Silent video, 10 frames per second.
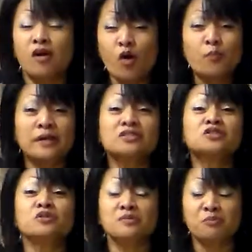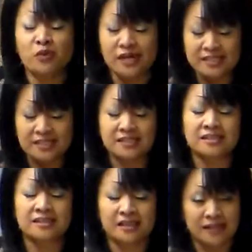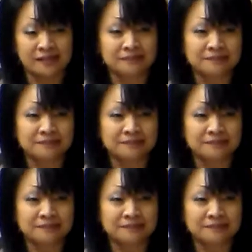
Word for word: Amen. open to yes, embrace us again.